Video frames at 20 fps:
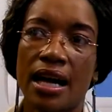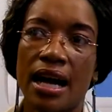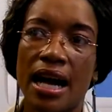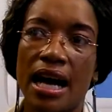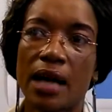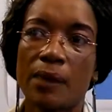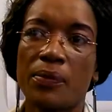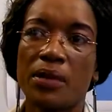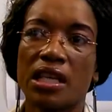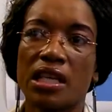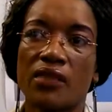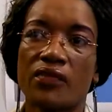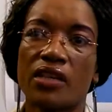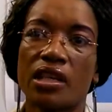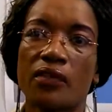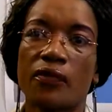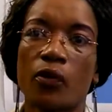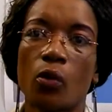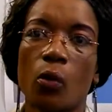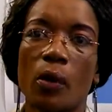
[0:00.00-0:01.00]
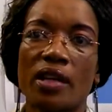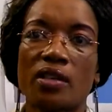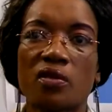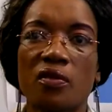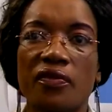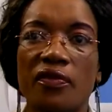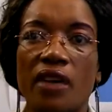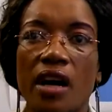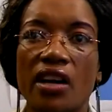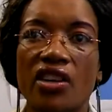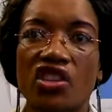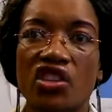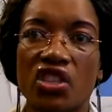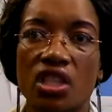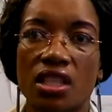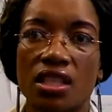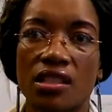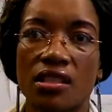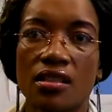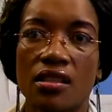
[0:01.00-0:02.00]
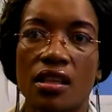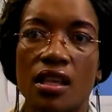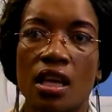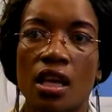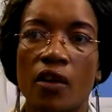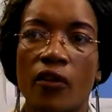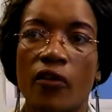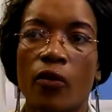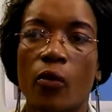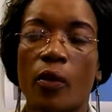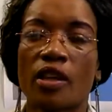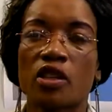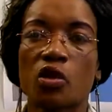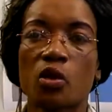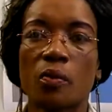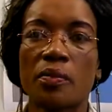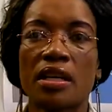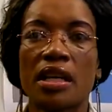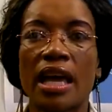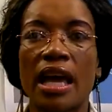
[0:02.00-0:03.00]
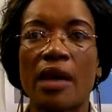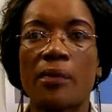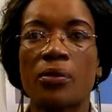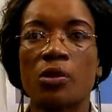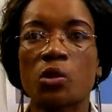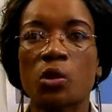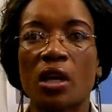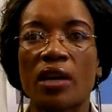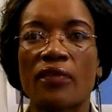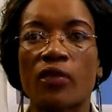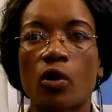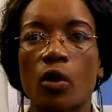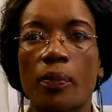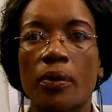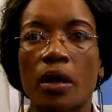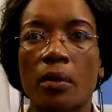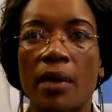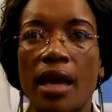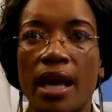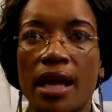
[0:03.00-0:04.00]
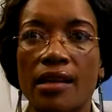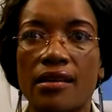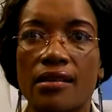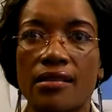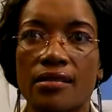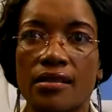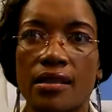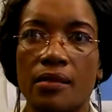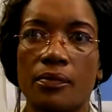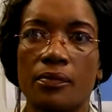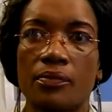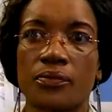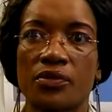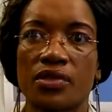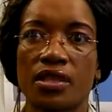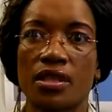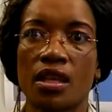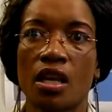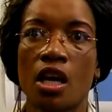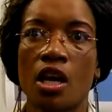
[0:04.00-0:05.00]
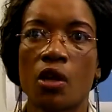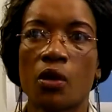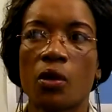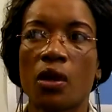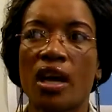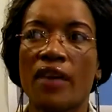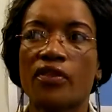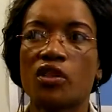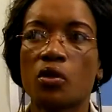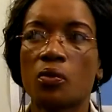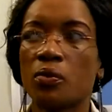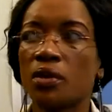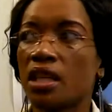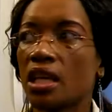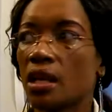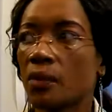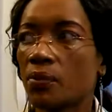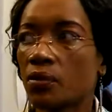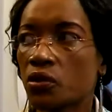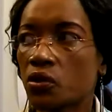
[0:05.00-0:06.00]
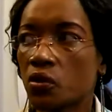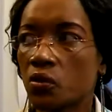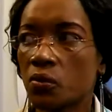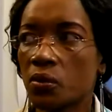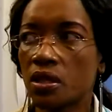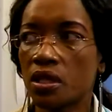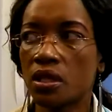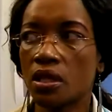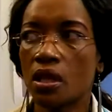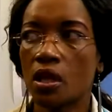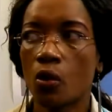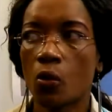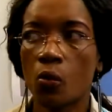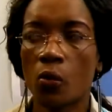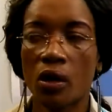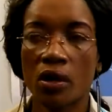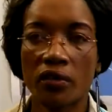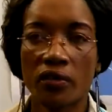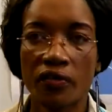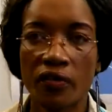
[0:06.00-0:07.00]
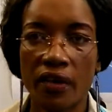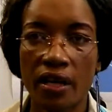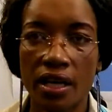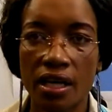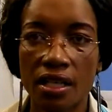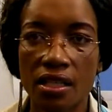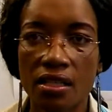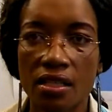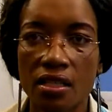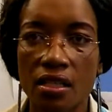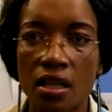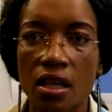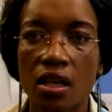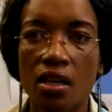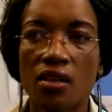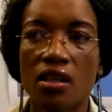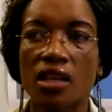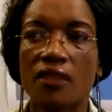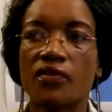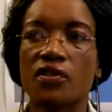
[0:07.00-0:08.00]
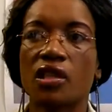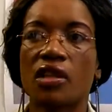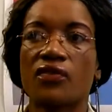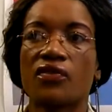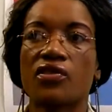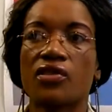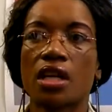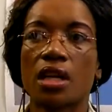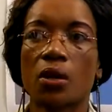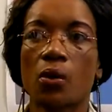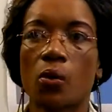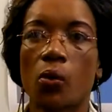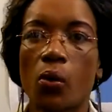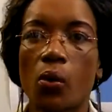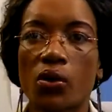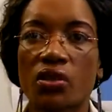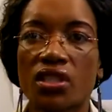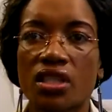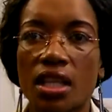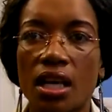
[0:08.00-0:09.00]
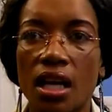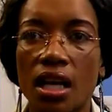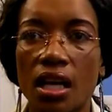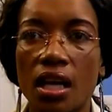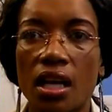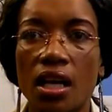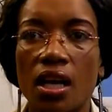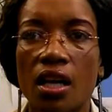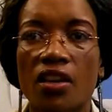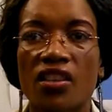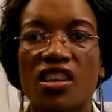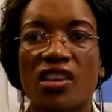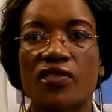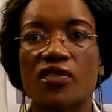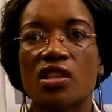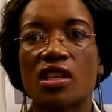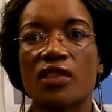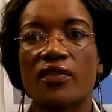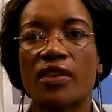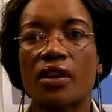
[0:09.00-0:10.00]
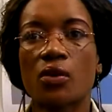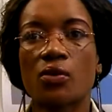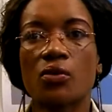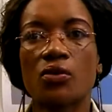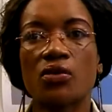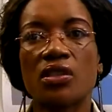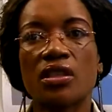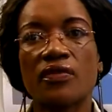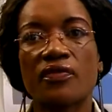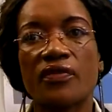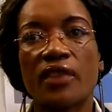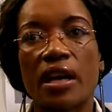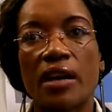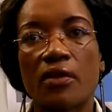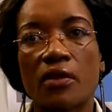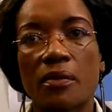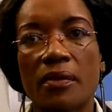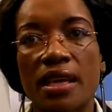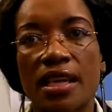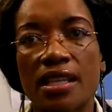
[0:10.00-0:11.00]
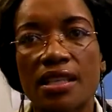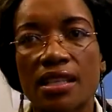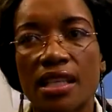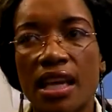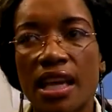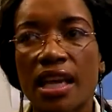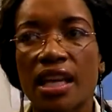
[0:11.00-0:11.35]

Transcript: I believe that for one to function, for one to be able to have coping mechanisms, you have to be able to be well-fed, you have to have drink water, you have to have a good environment.